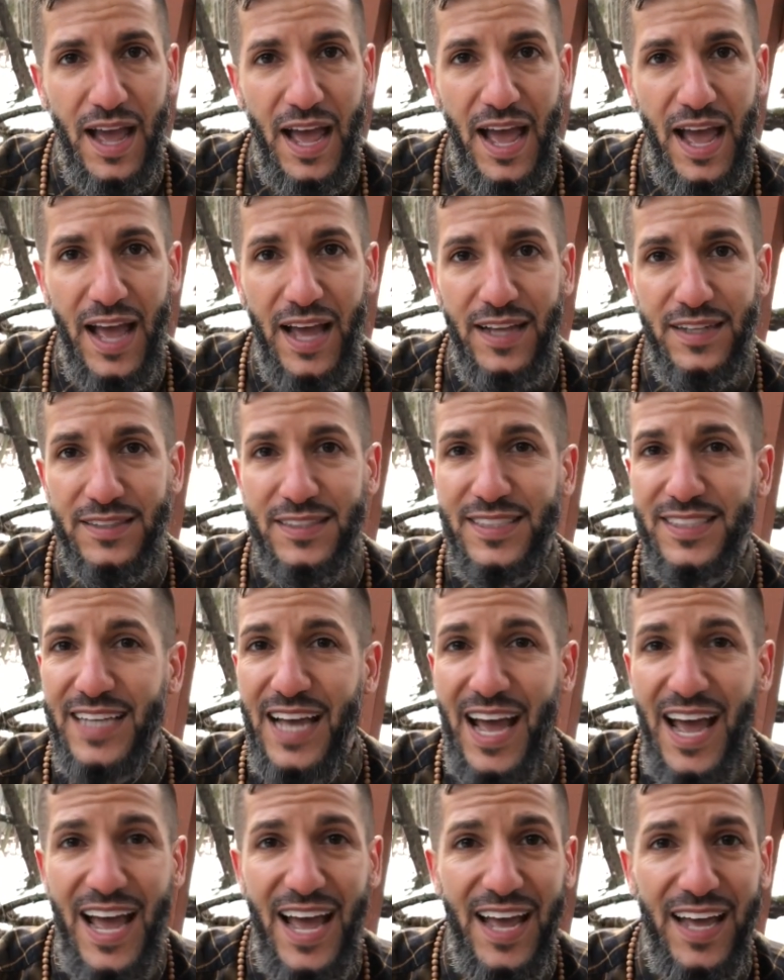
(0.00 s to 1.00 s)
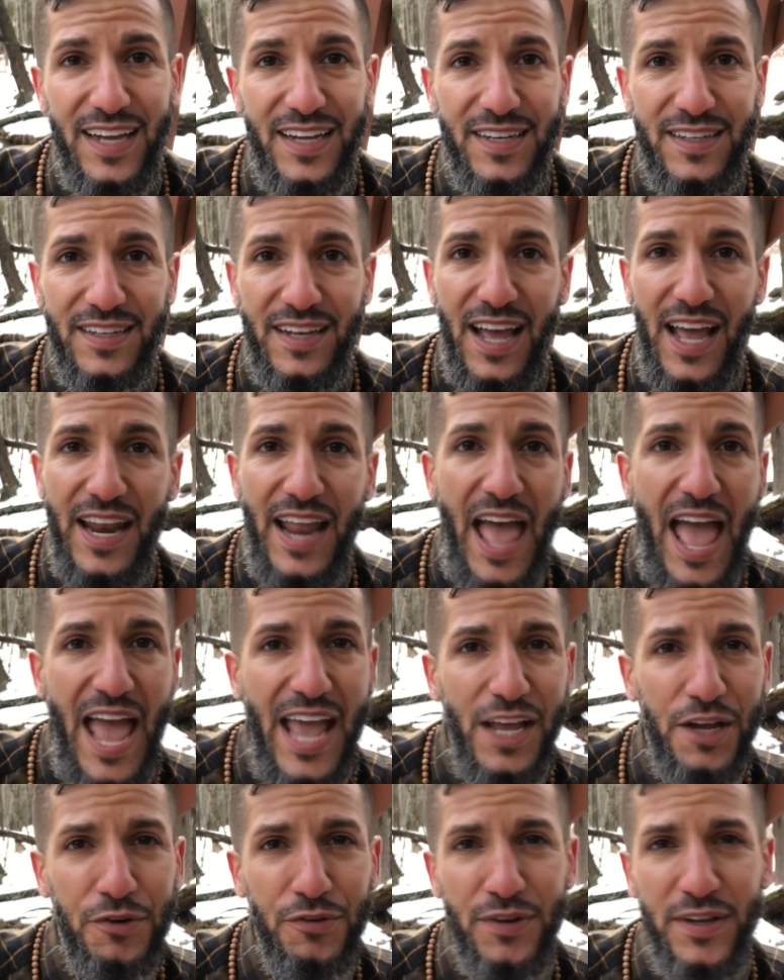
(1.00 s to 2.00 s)
and sad and
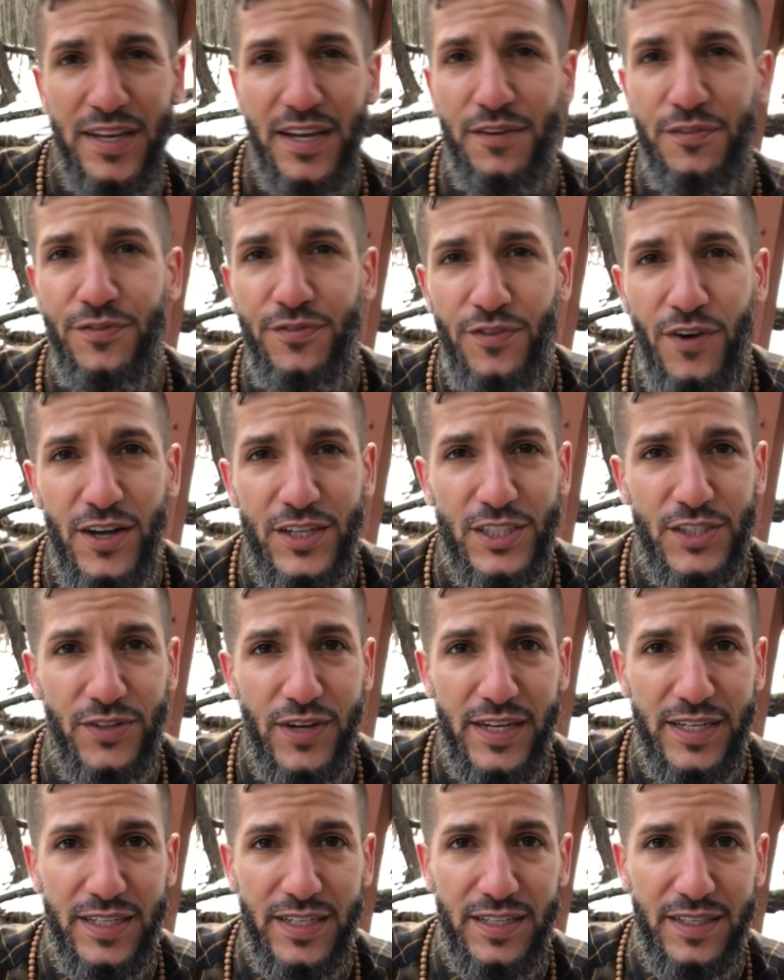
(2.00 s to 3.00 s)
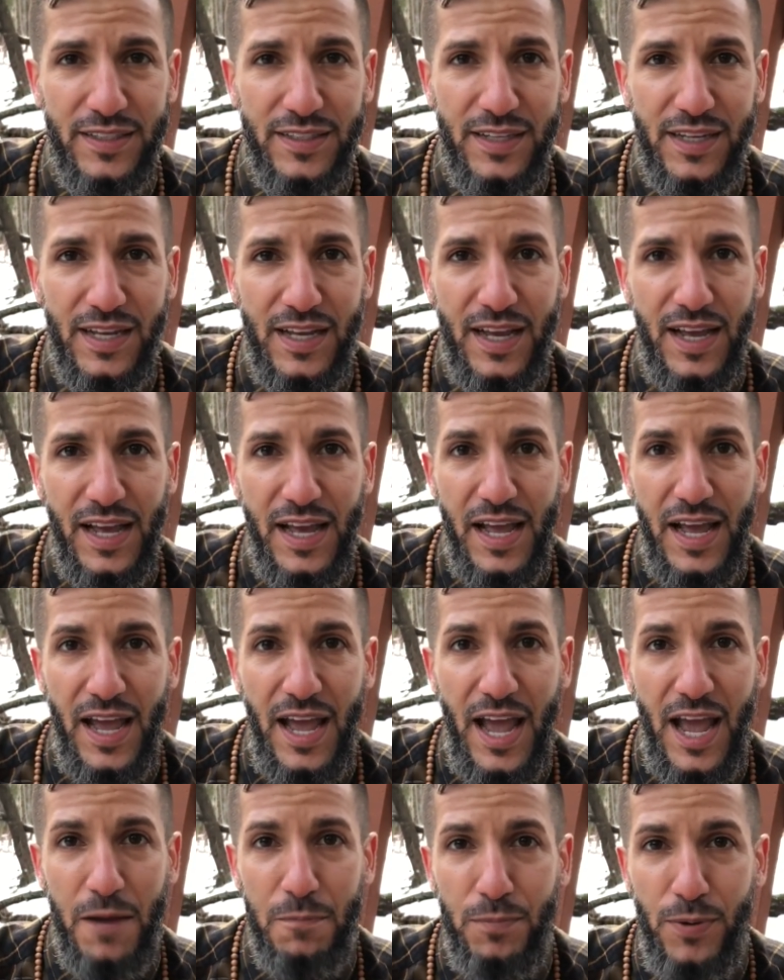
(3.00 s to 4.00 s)
angry and frustrated
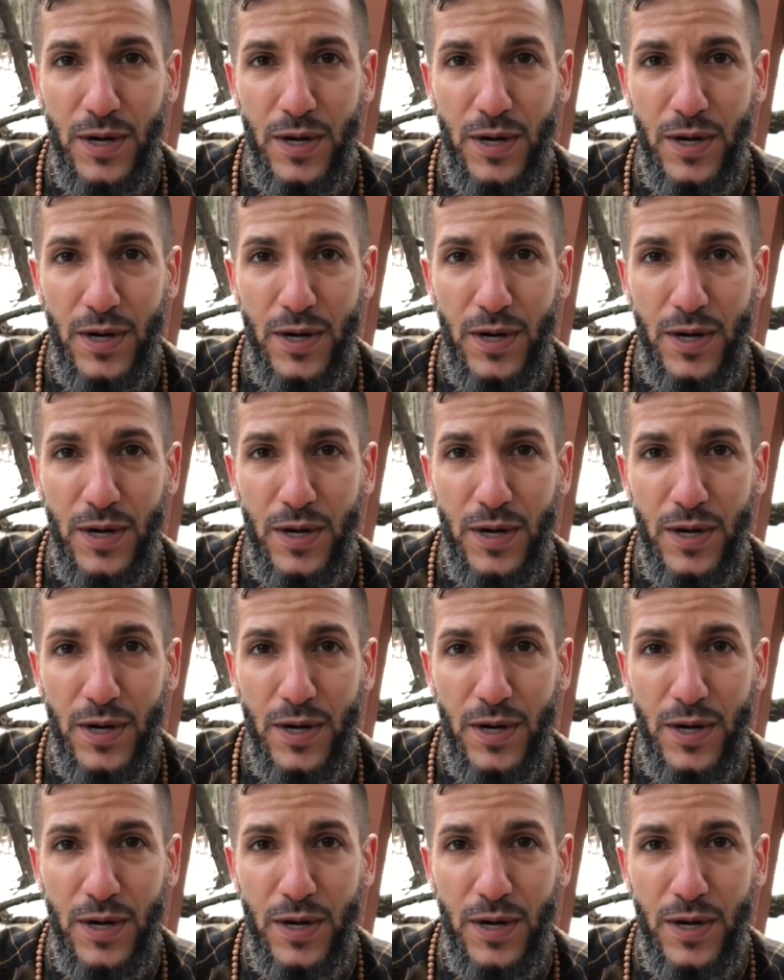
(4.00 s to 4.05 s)
and